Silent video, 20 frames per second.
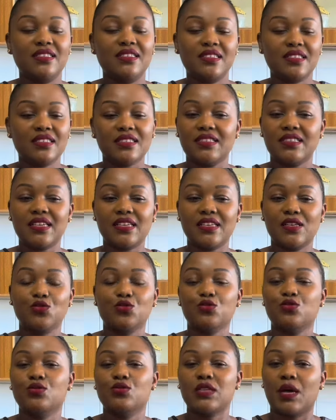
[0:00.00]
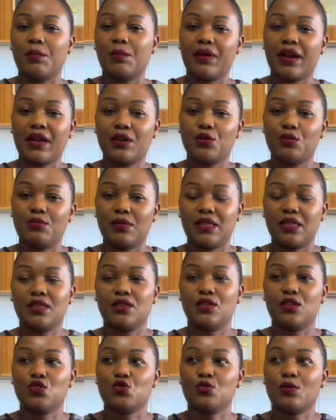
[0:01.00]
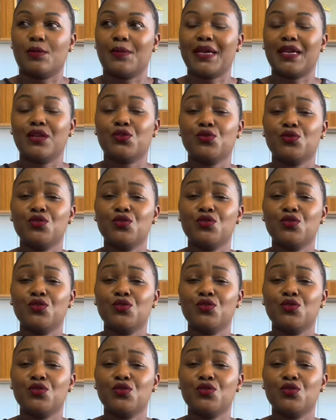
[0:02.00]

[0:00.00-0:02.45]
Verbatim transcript: just decided to do some random ones in the supermarket.